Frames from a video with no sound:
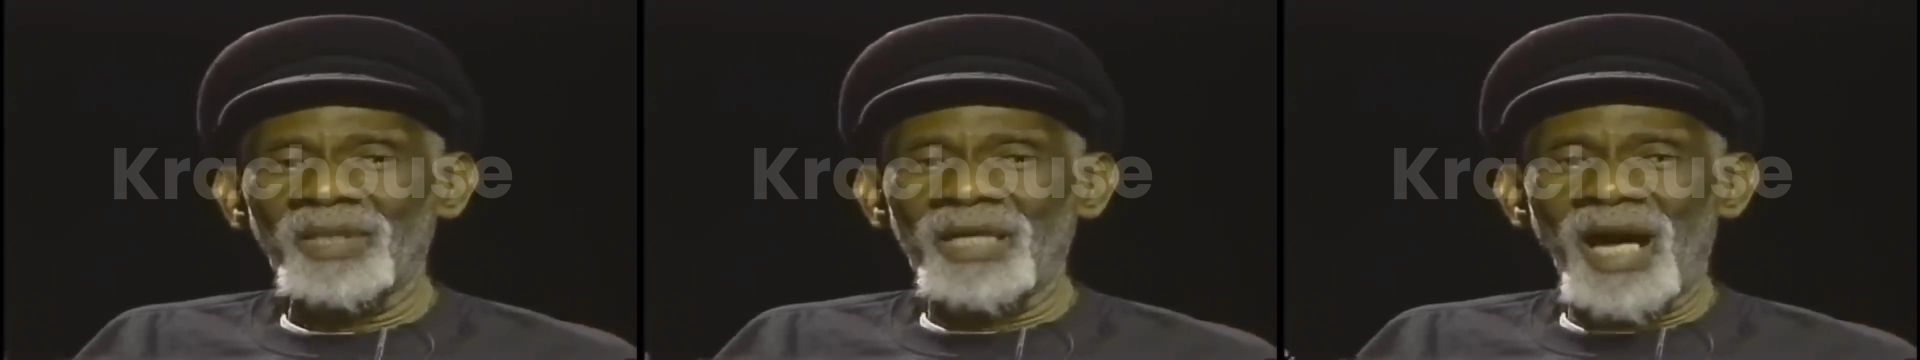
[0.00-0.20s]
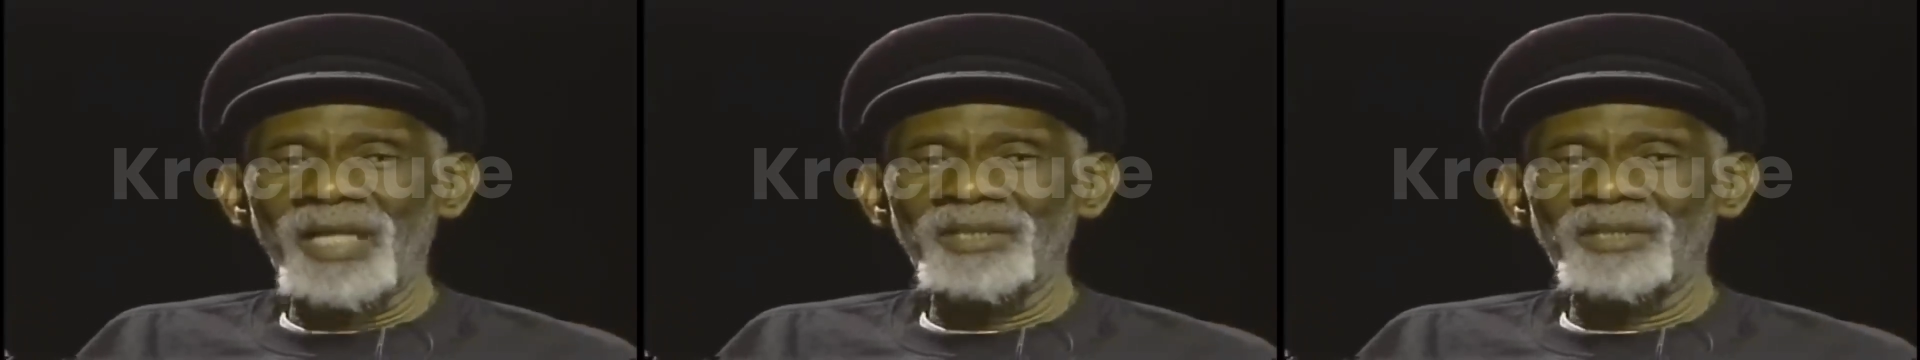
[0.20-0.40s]

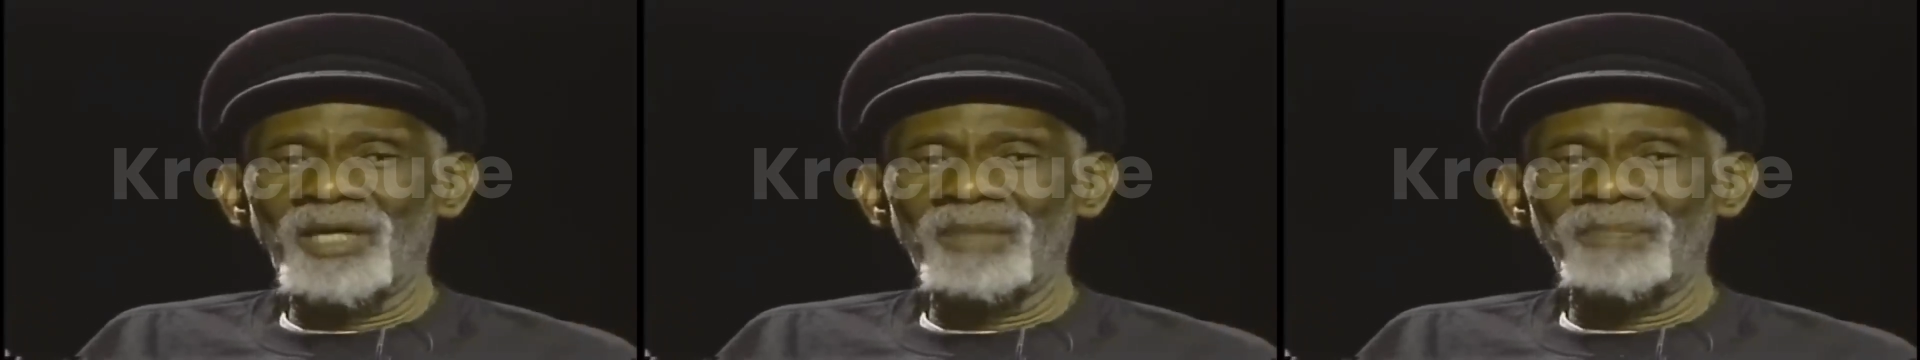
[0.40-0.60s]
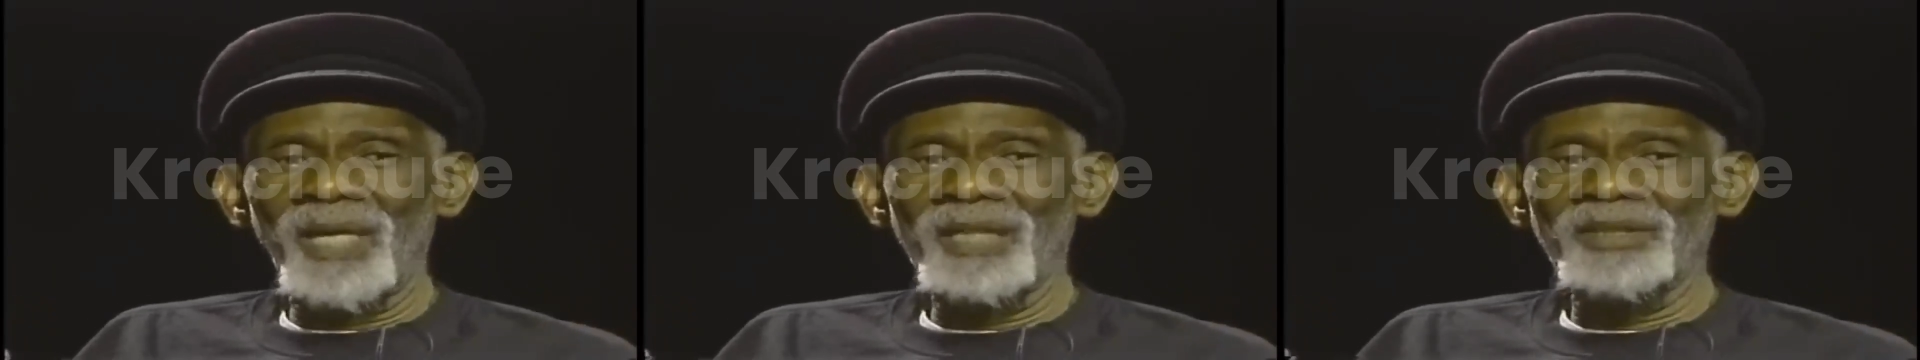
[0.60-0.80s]
God did
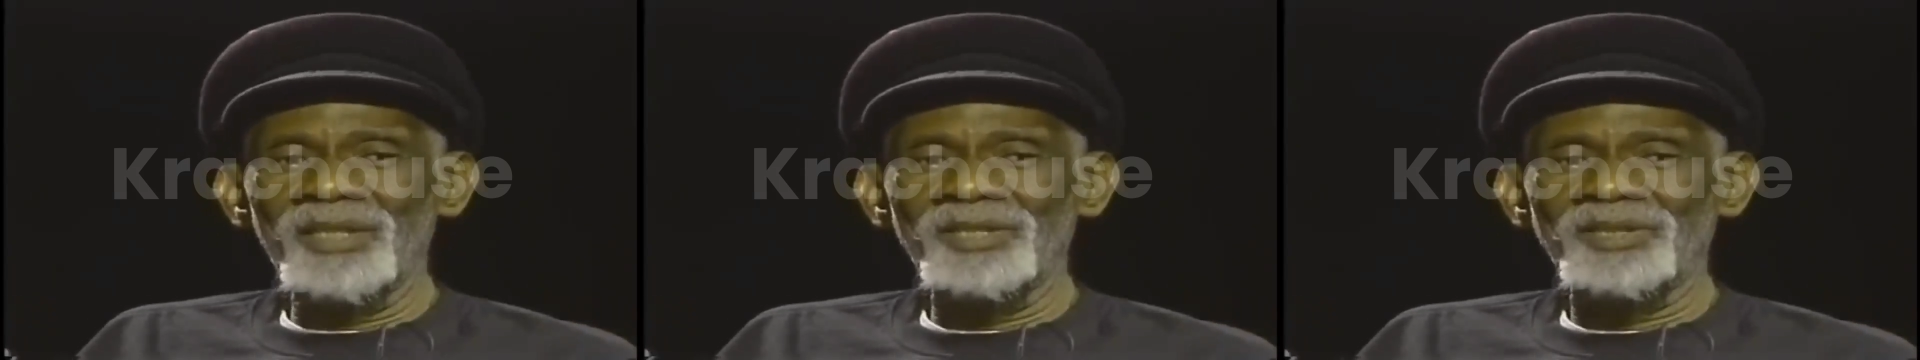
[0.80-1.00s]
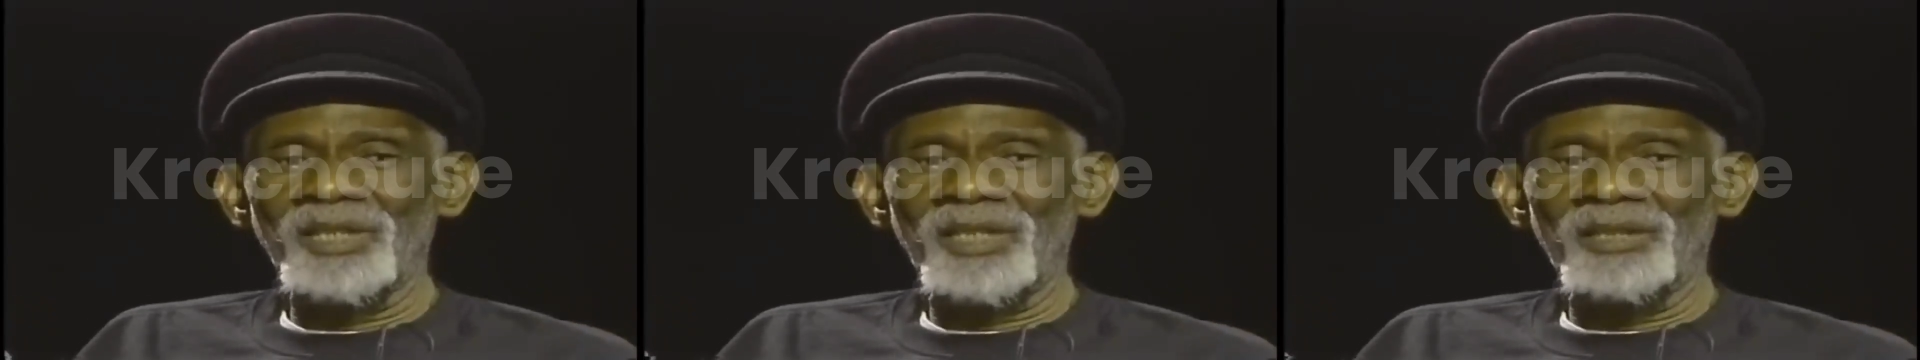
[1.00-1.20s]
not make
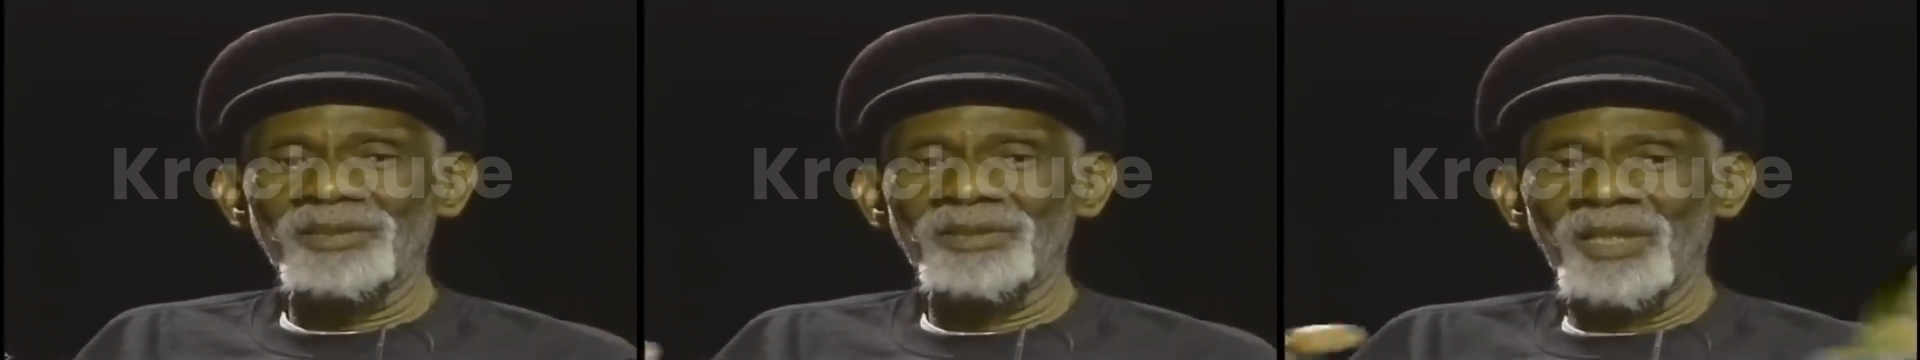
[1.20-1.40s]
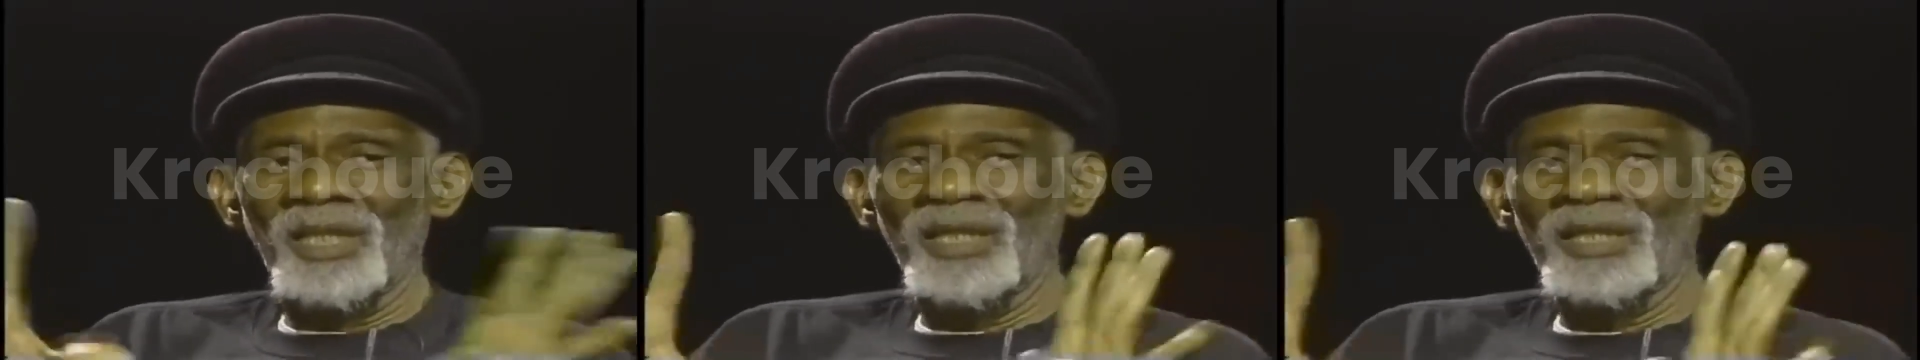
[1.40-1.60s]
these things.